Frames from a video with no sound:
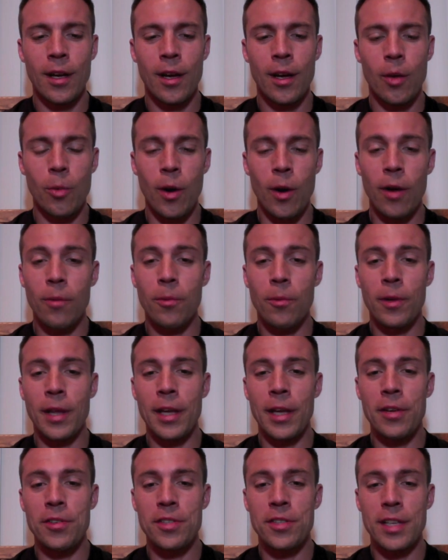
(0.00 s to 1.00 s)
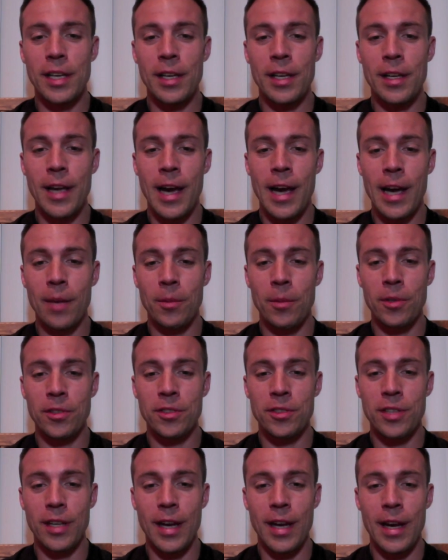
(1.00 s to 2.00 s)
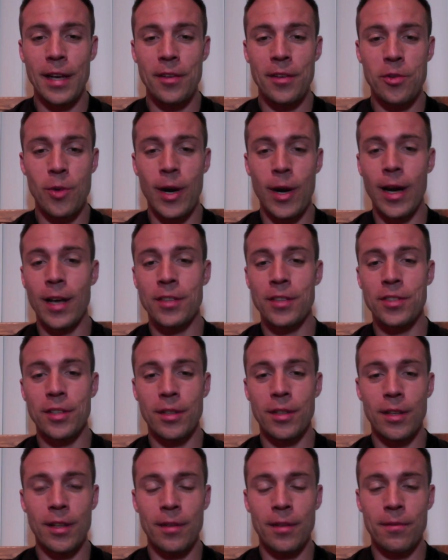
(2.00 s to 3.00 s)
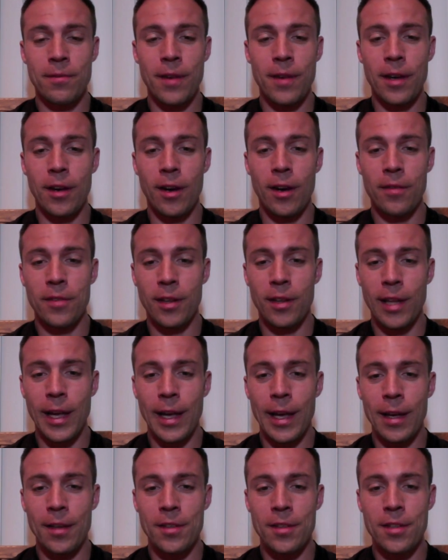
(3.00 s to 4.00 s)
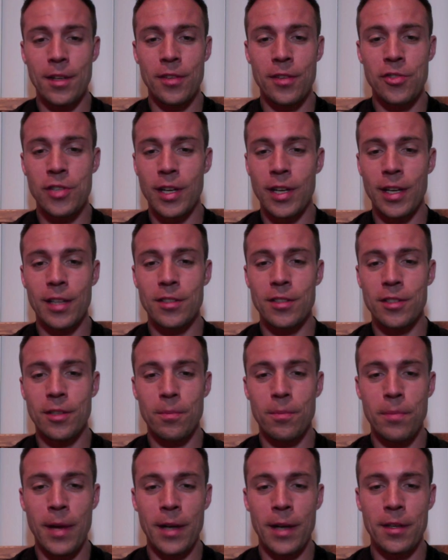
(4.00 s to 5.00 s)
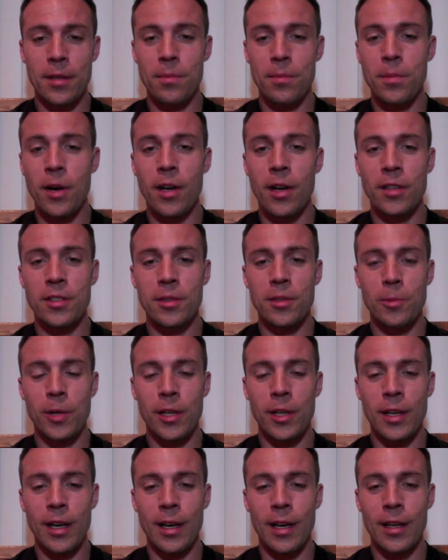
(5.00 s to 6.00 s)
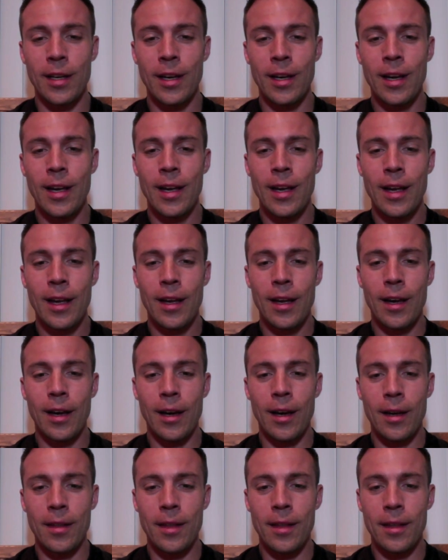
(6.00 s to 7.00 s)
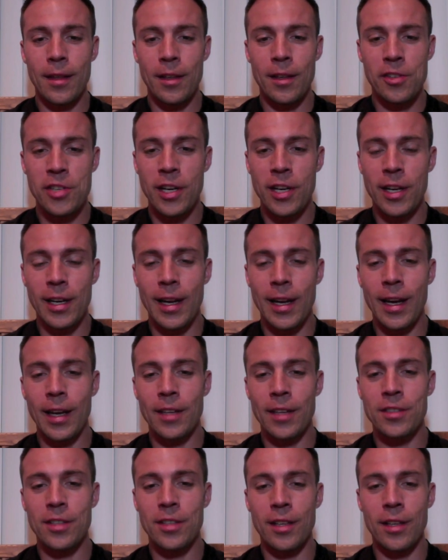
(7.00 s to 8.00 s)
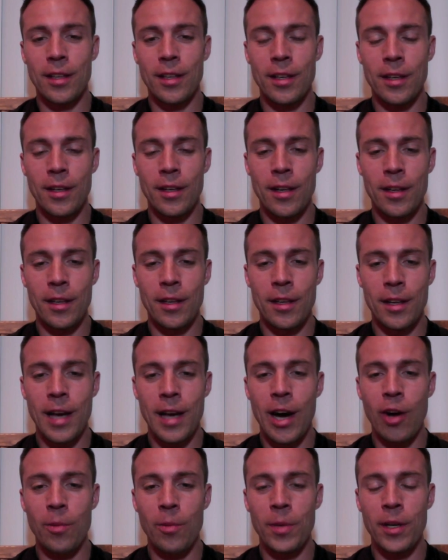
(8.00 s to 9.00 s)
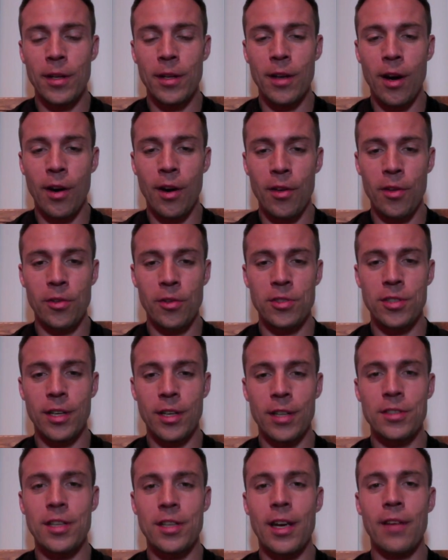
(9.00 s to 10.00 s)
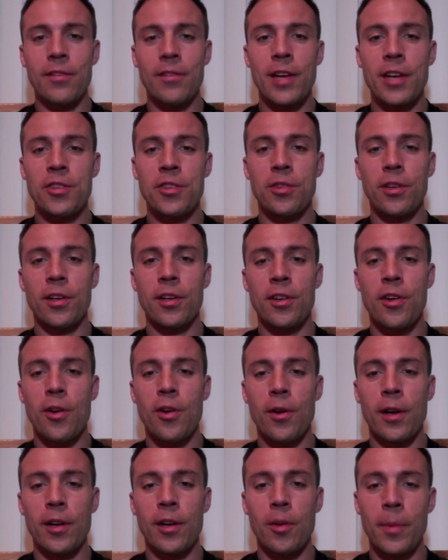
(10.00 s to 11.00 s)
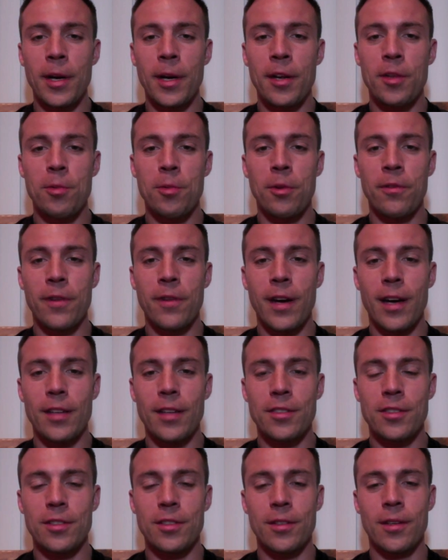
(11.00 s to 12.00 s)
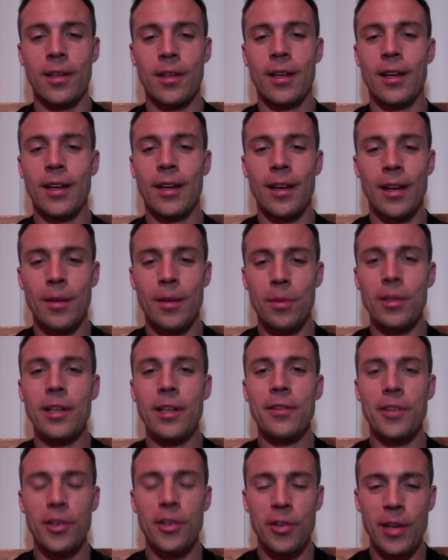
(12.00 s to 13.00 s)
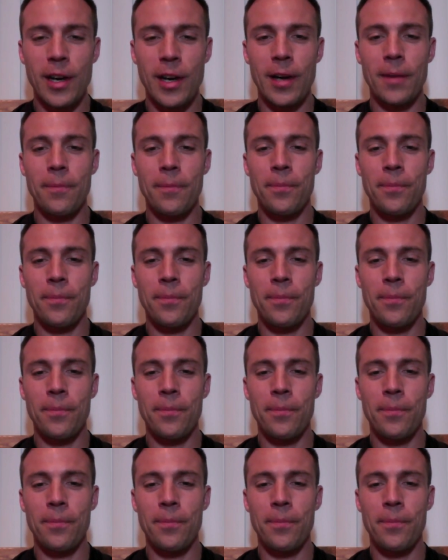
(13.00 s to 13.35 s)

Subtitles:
Well, when they used to eat animals that ate grass and fed off the land, and chickens that pecked at bugs and whatnot, then the chicken eggs and the cow meat, all those things have naturally occurring omega-3 fats, believe it or not.